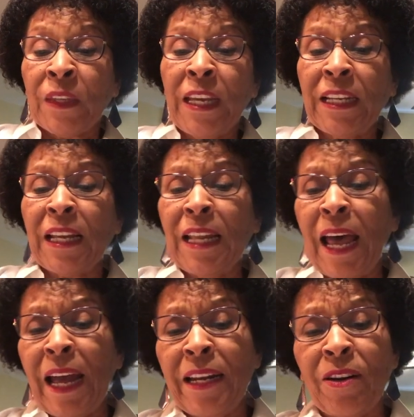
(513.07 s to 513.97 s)
It
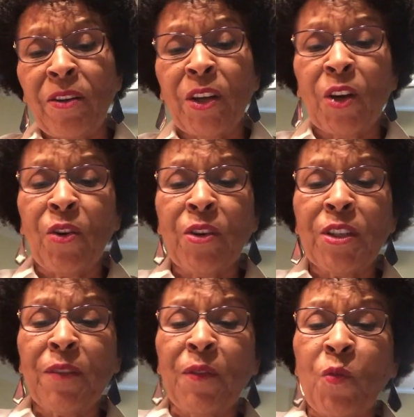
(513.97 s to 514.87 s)
glided on the
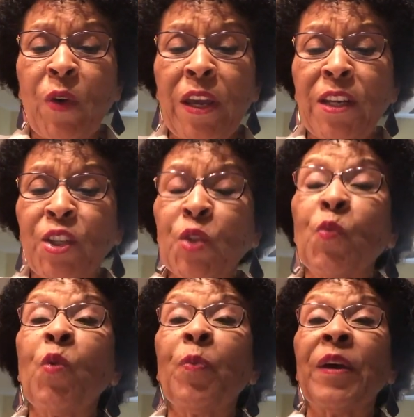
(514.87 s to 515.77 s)
currents of the wind,
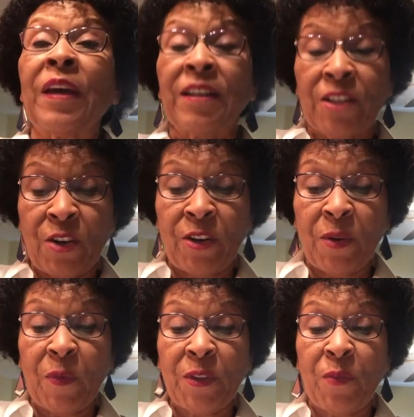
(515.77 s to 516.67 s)
swooping and
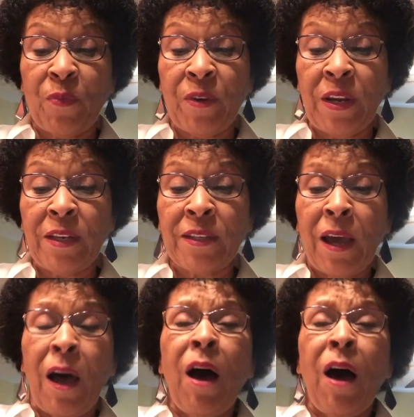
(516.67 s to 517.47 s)
turning with the breeze.